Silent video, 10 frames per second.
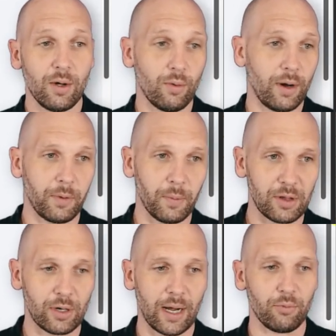where can we
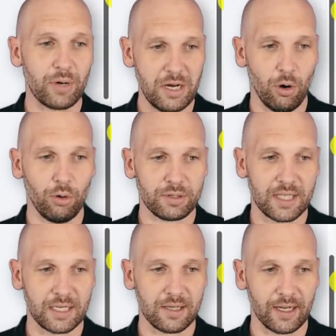look up recalls,
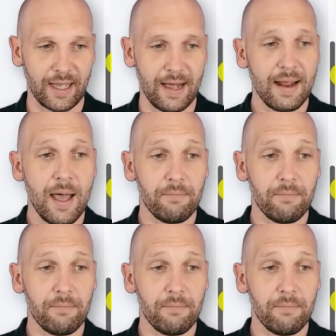things like that.